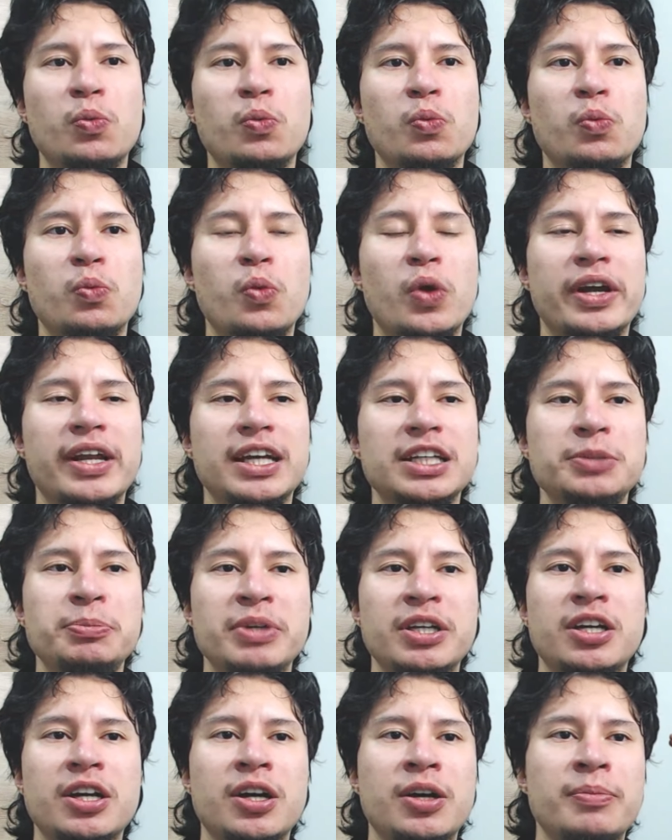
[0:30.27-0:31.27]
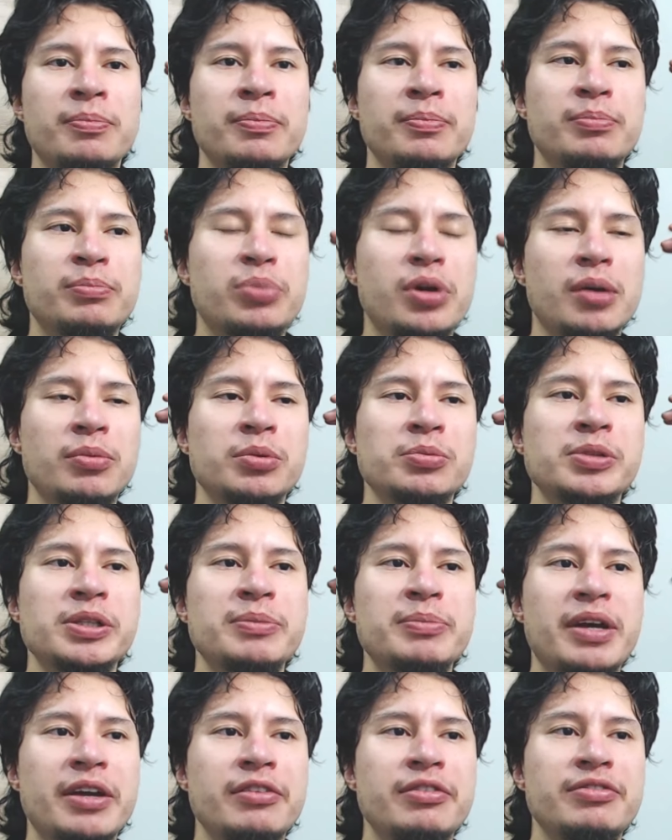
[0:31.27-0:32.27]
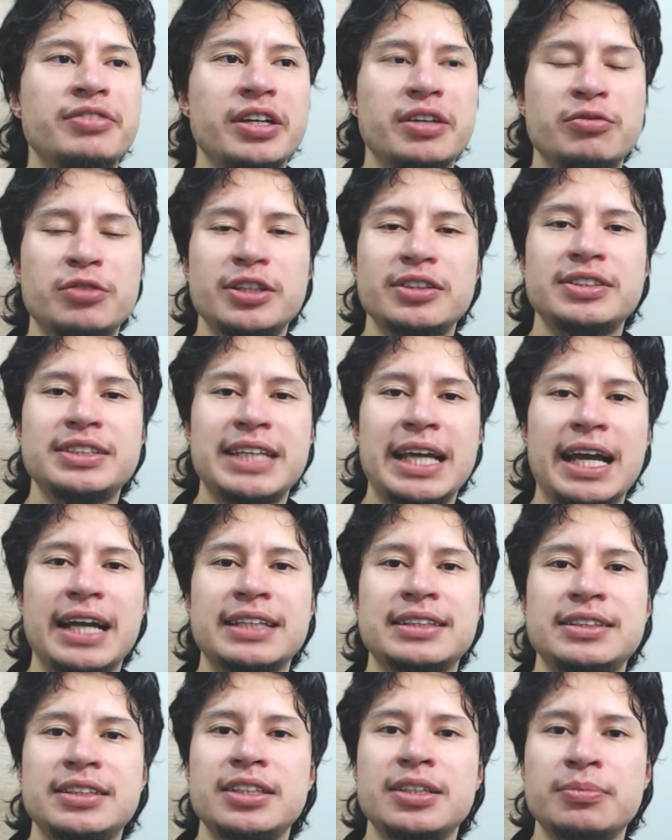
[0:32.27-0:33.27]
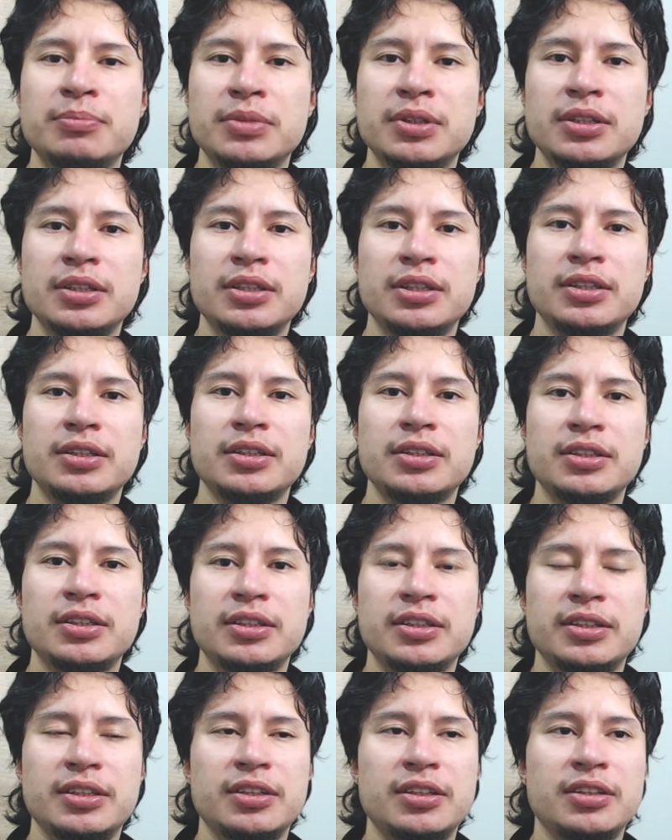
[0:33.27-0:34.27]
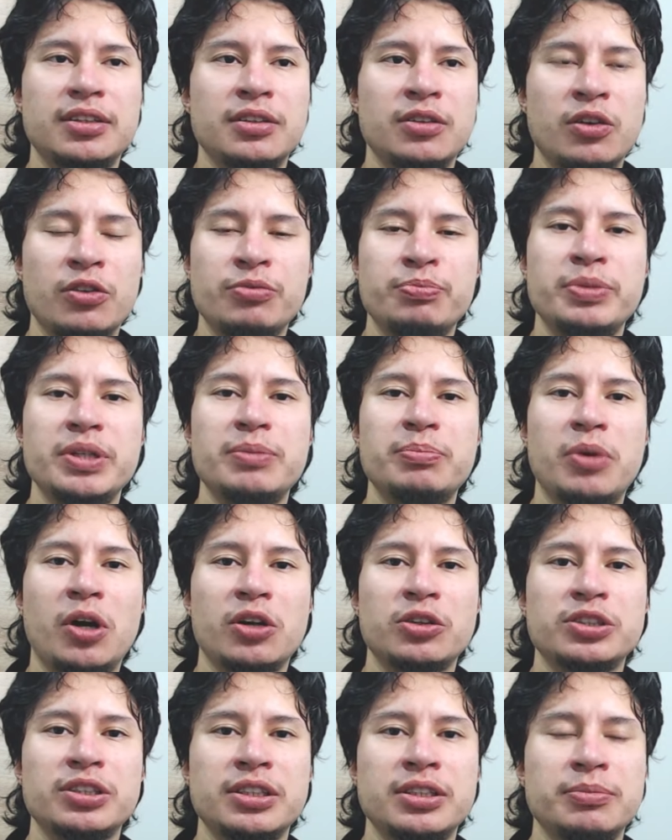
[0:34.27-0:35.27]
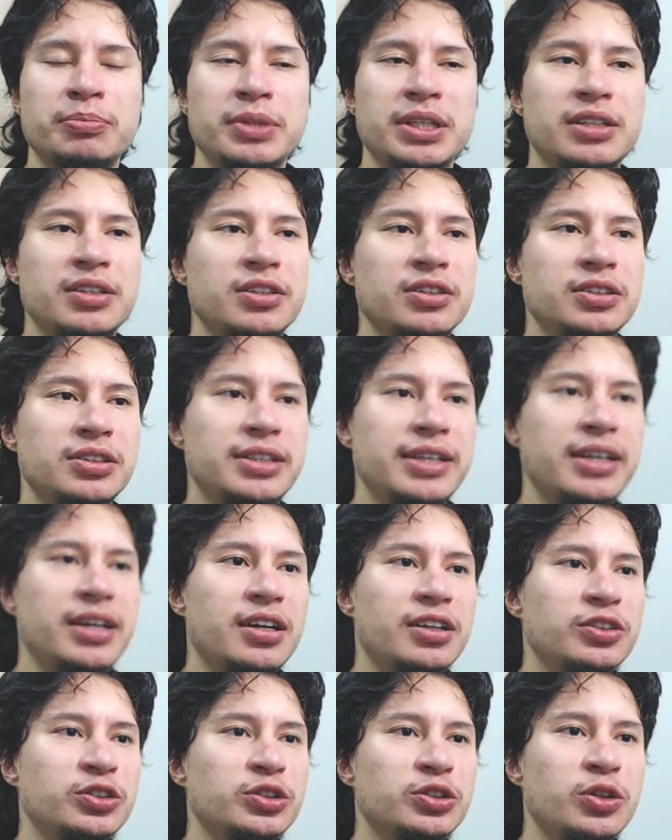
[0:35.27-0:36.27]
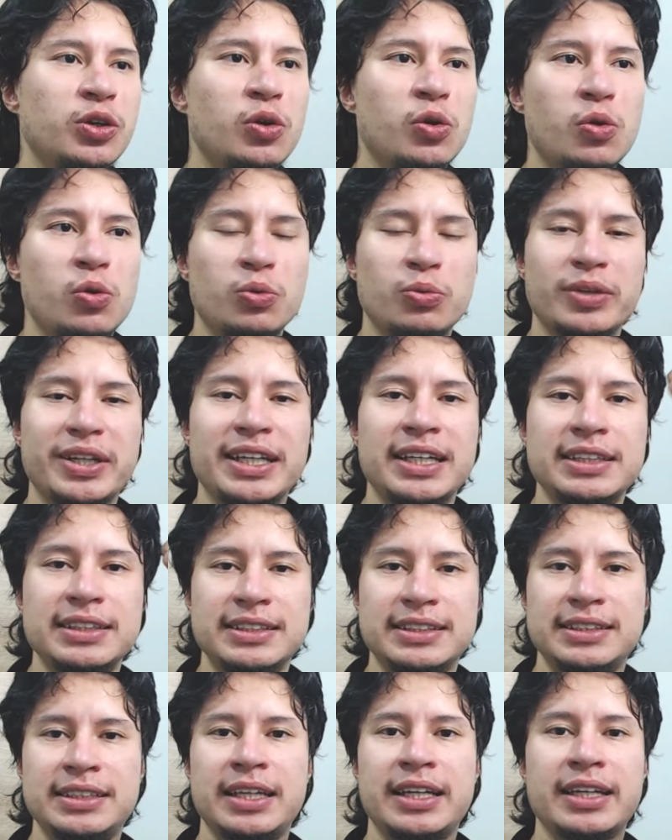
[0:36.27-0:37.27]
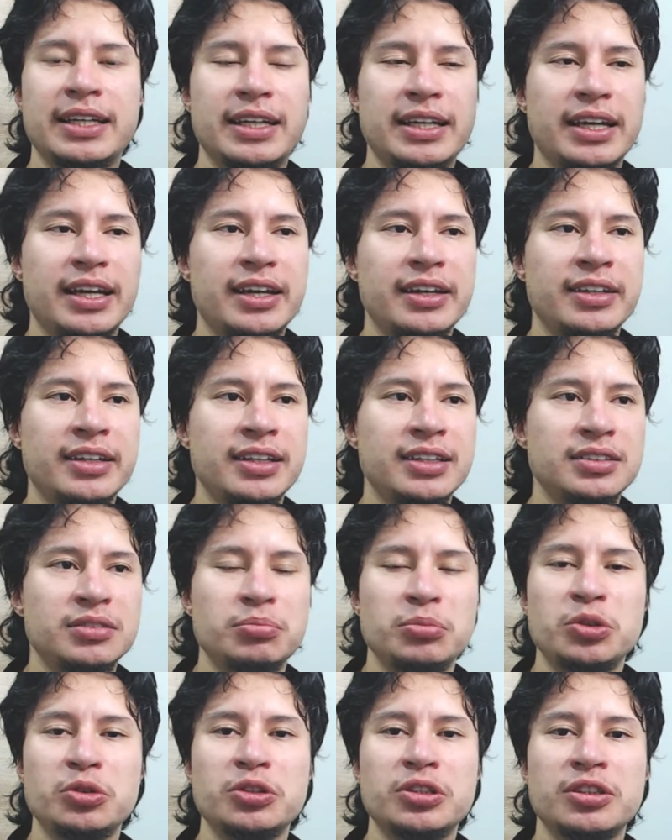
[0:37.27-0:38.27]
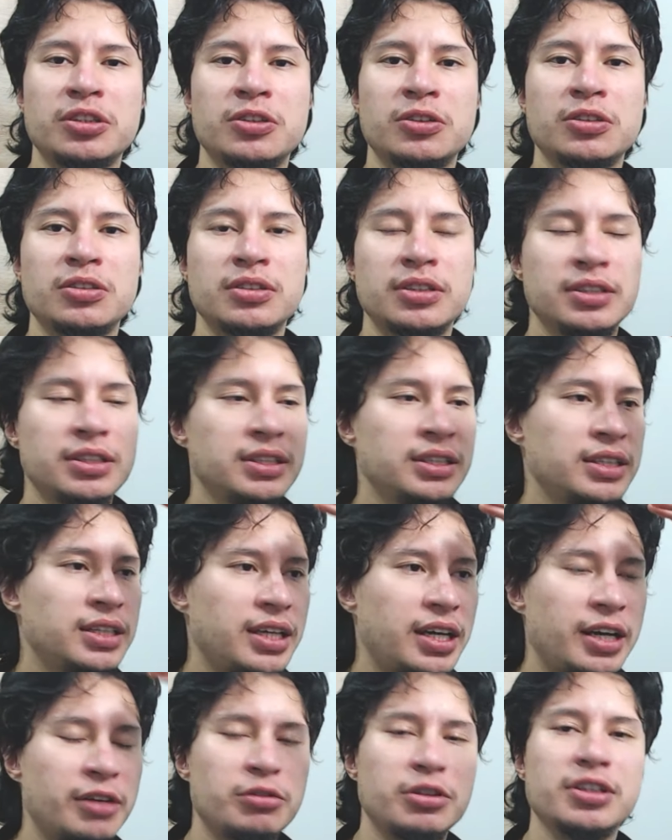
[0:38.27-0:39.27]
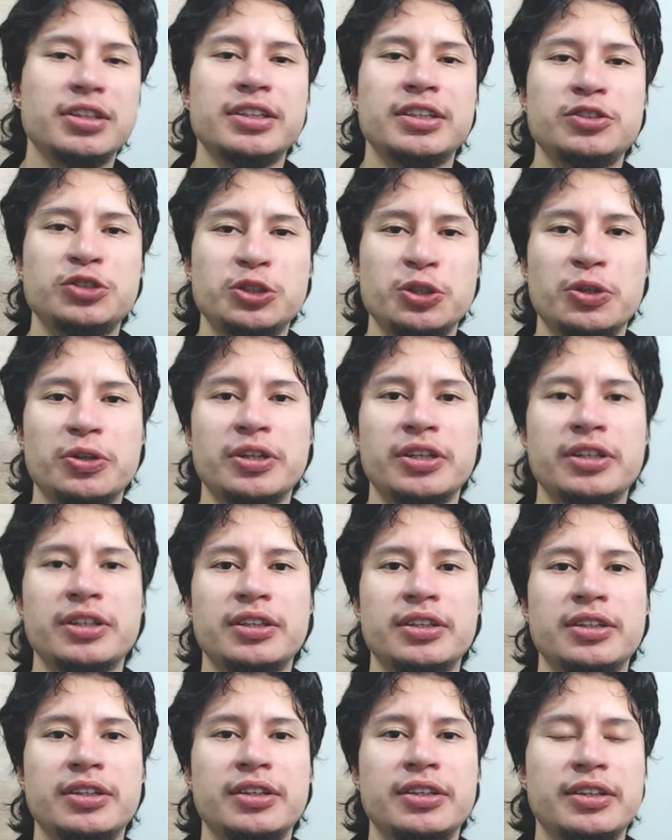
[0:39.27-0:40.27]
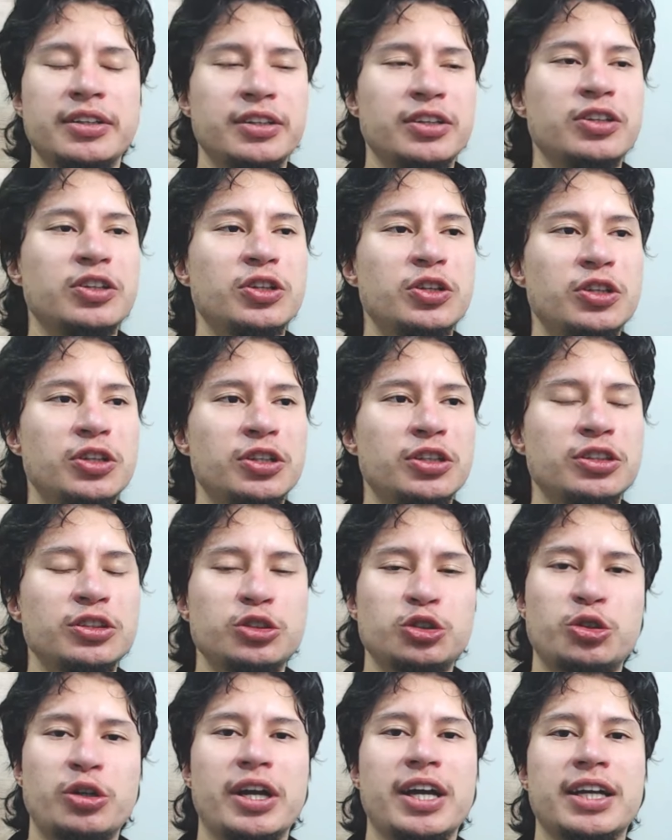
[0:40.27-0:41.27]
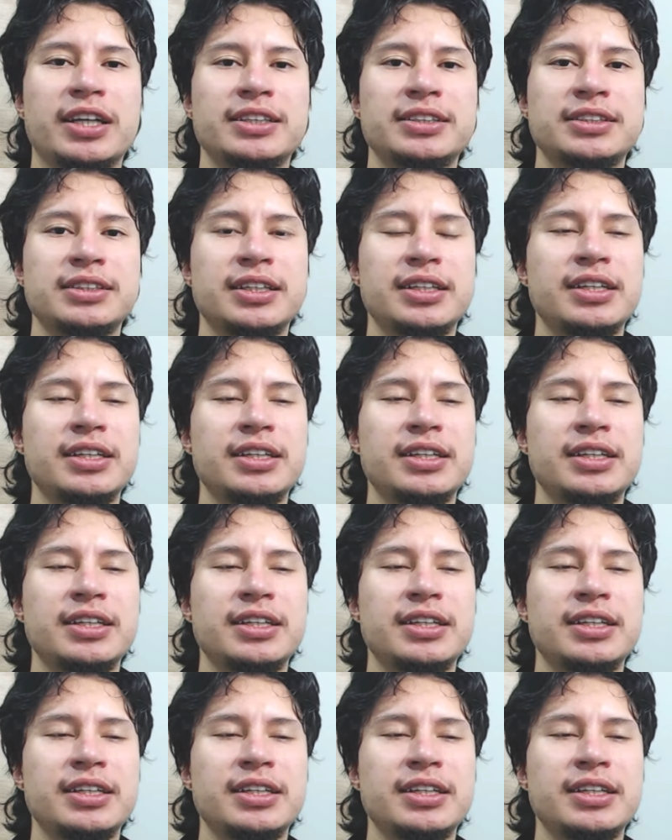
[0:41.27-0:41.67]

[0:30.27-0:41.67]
what has become probably my favorite tag team of beatboxing because they are so in sync and musical. I really enjoy their tracks.